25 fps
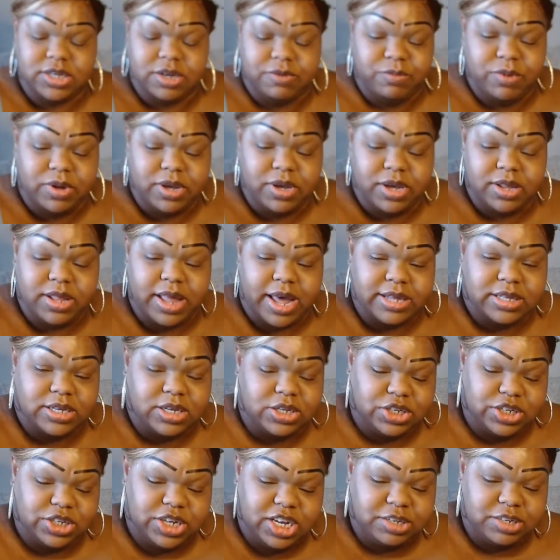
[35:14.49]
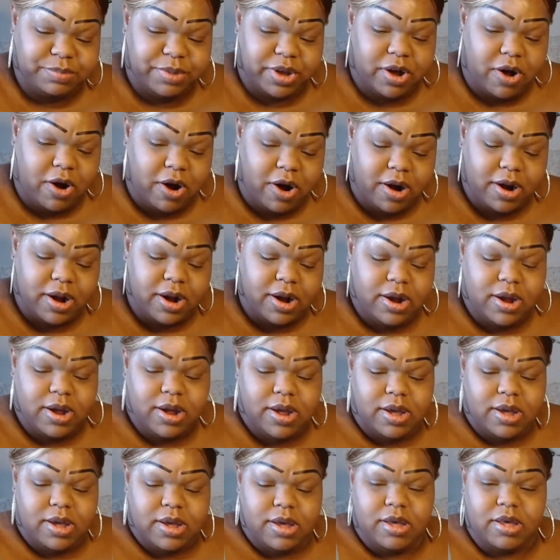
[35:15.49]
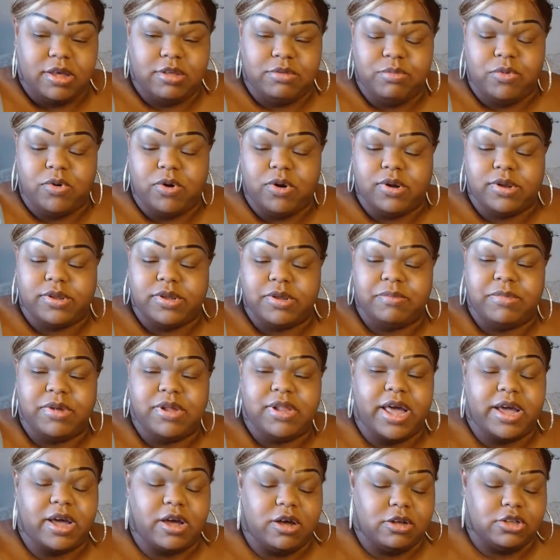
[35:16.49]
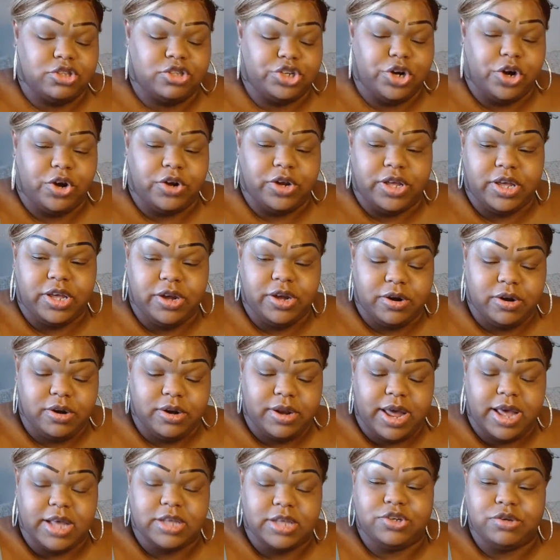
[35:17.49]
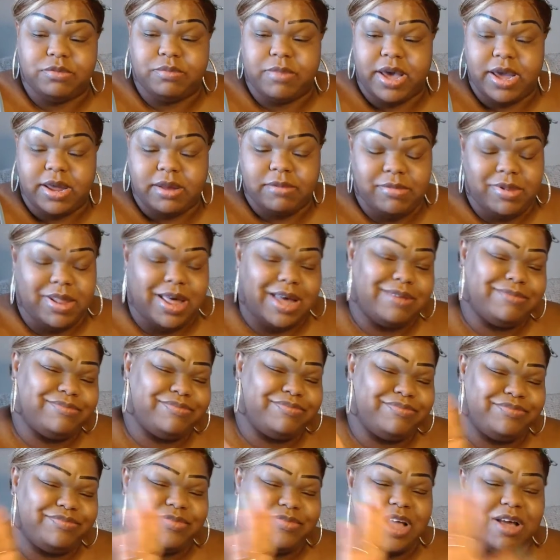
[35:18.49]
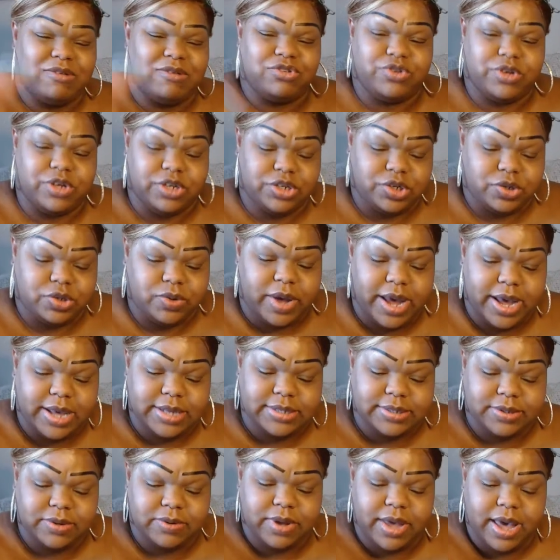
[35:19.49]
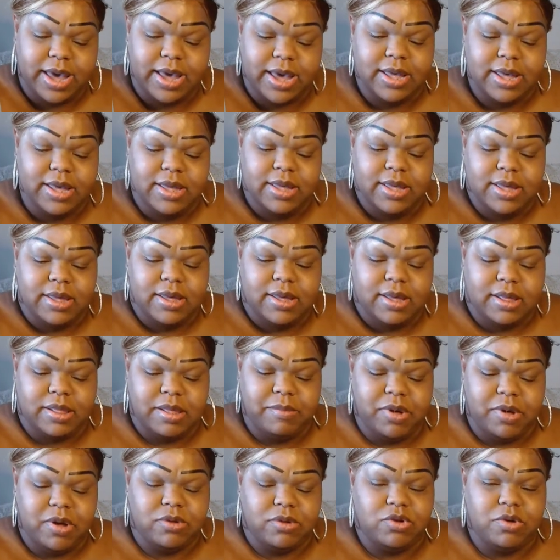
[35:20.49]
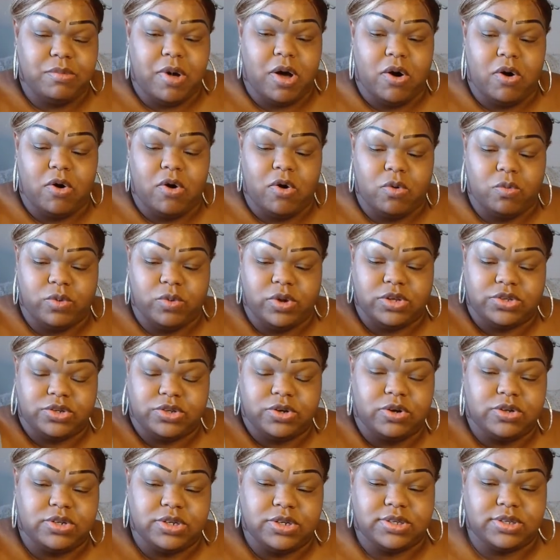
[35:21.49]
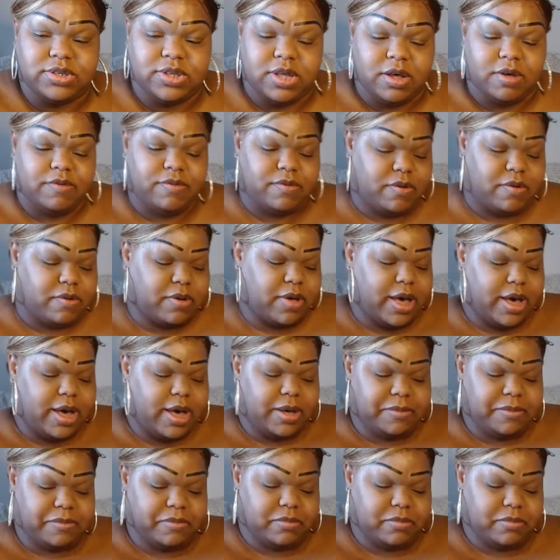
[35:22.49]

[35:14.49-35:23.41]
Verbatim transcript: If we get like the judgment card, it's more to me like an attorney here that you may be like, mm, I don't trust your ass. Okay. Let me go do my own research and stuff. Okay.